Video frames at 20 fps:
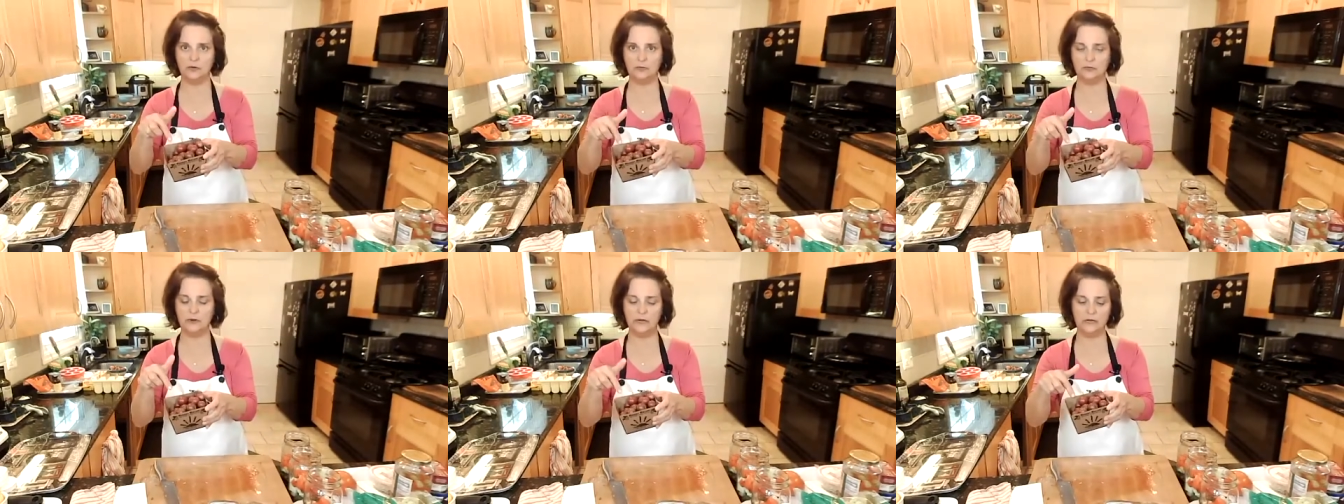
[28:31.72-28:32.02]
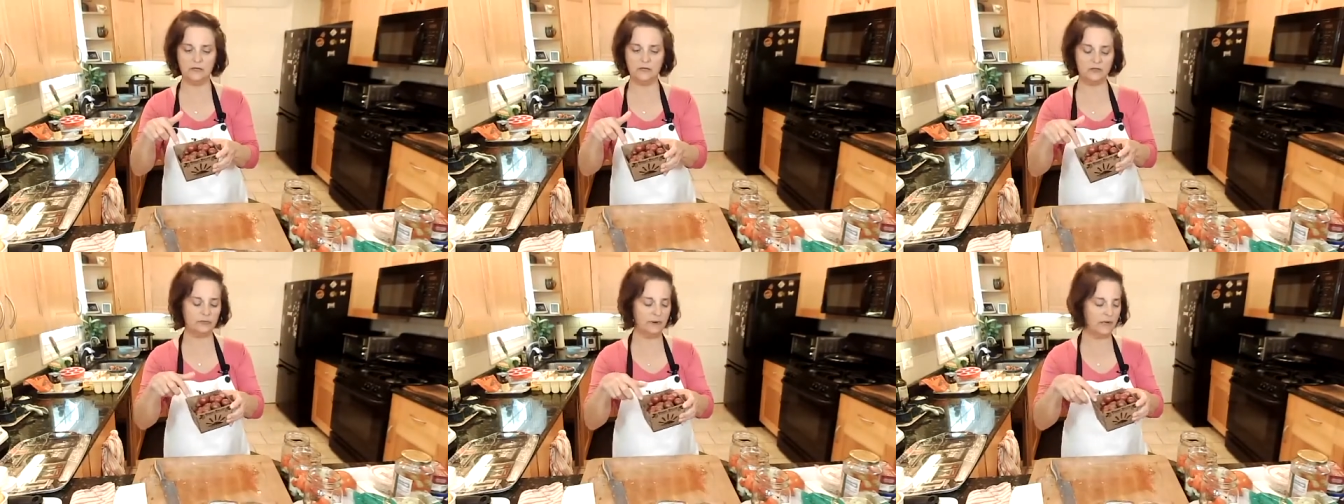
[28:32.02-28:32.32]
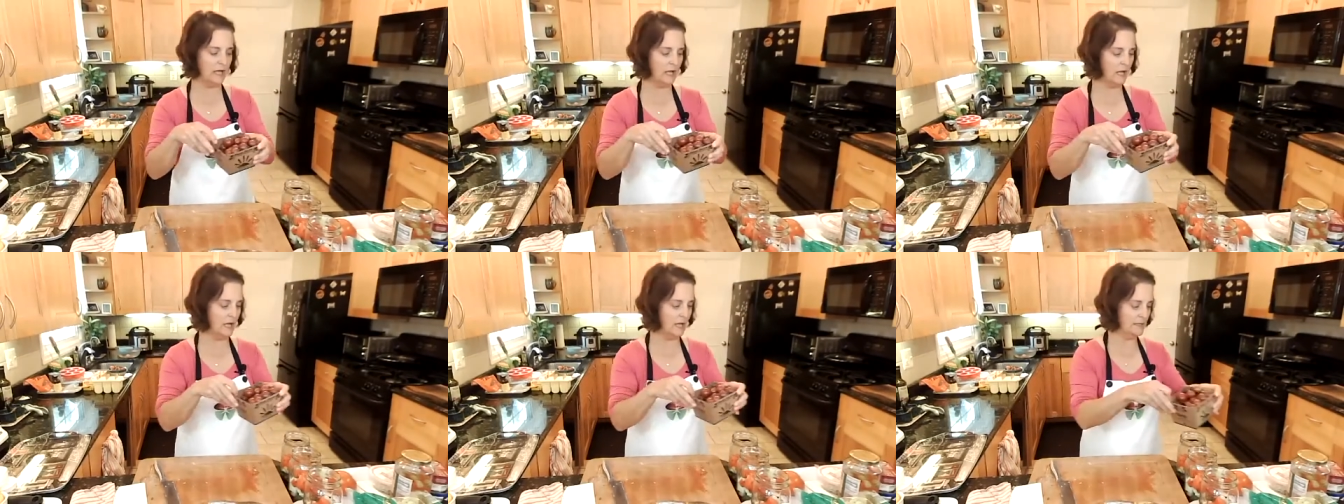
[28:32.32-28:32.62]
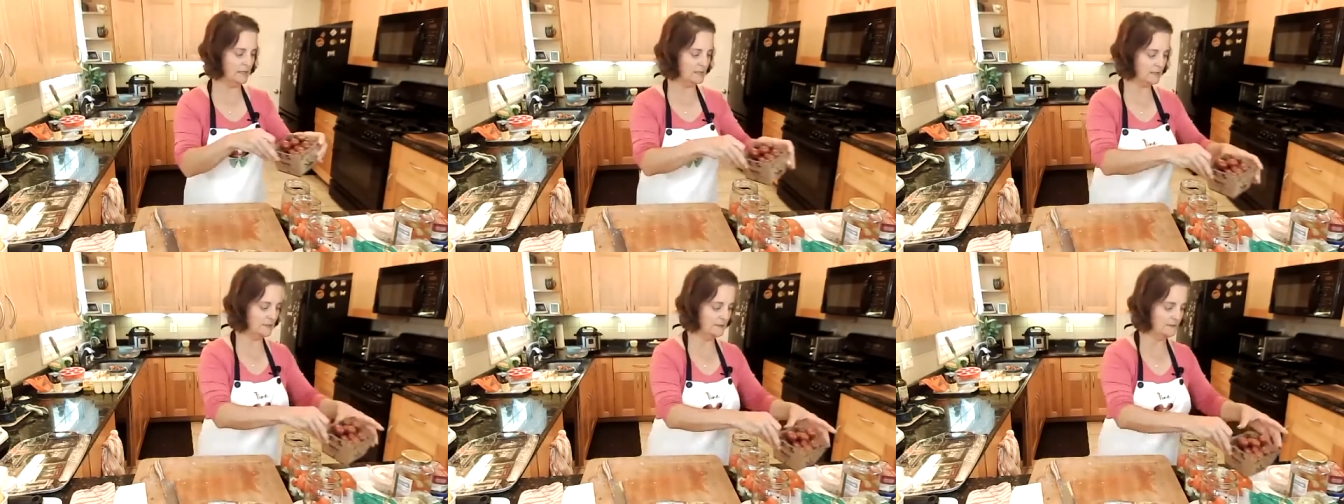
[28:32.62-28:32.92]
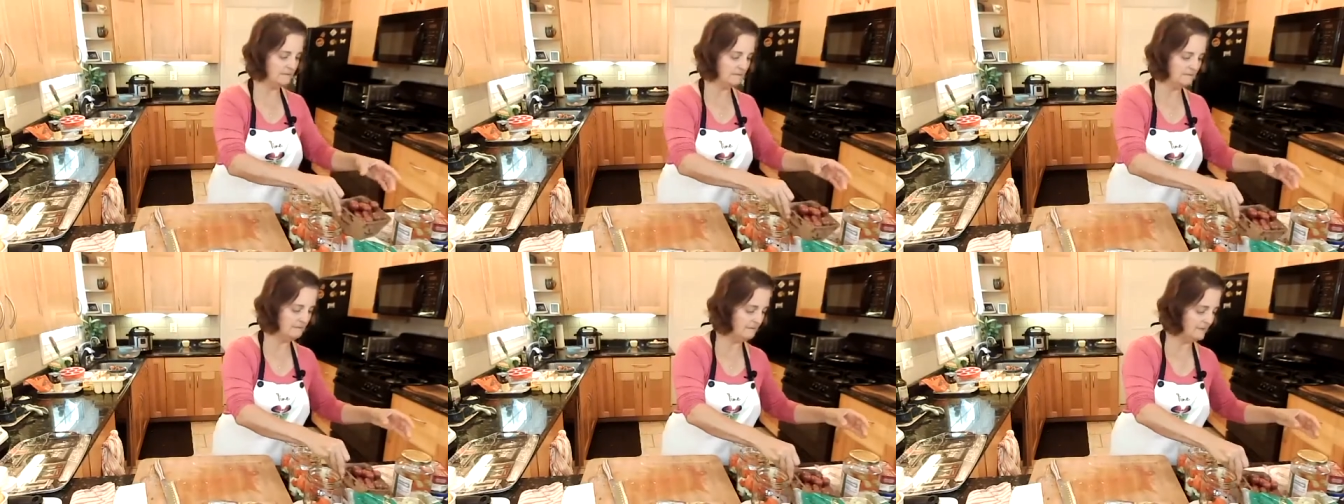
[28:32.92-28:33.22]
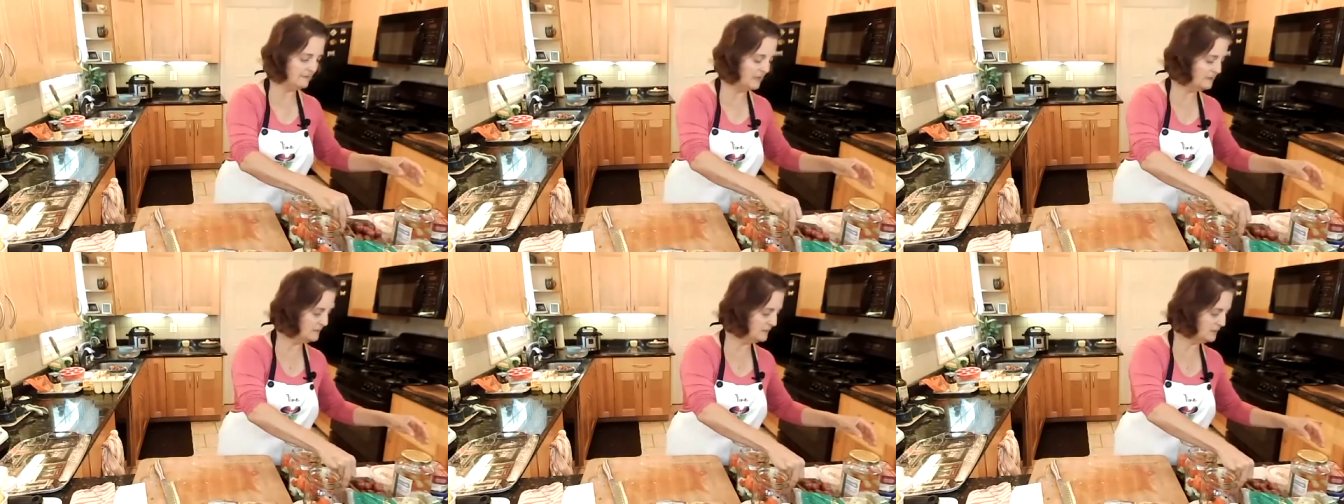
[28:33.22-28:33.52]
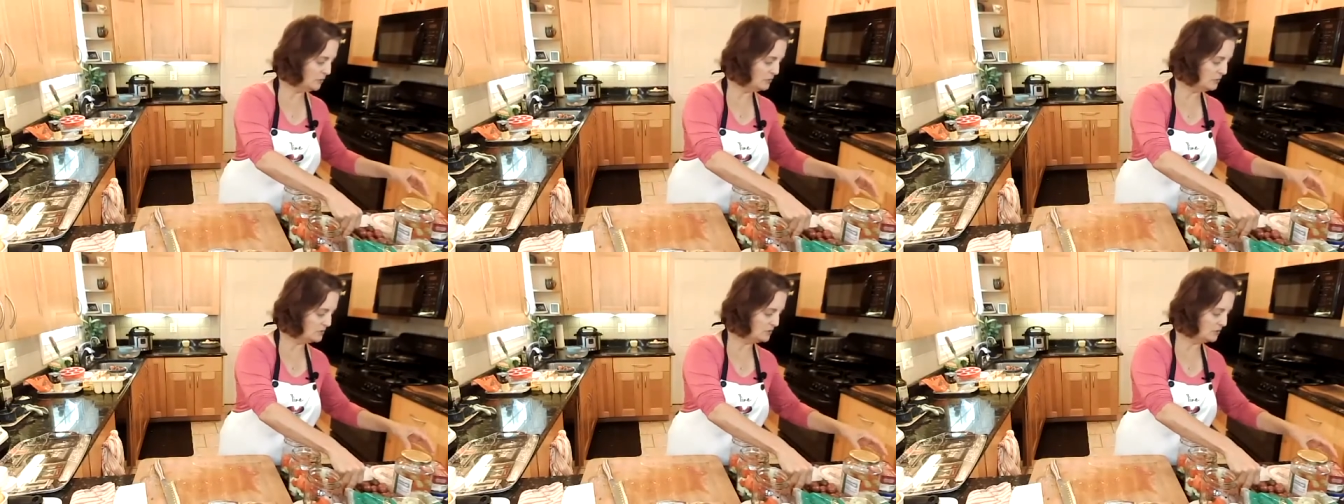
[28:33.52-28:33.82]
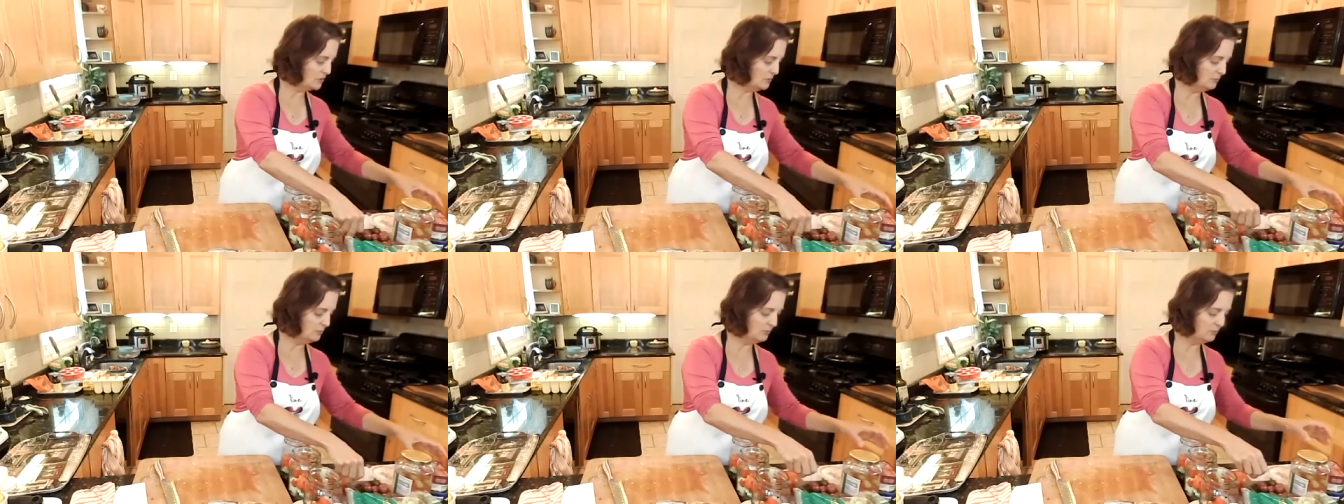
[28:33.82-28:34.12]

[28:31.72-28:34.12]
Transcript: They're right under my eyes. Those little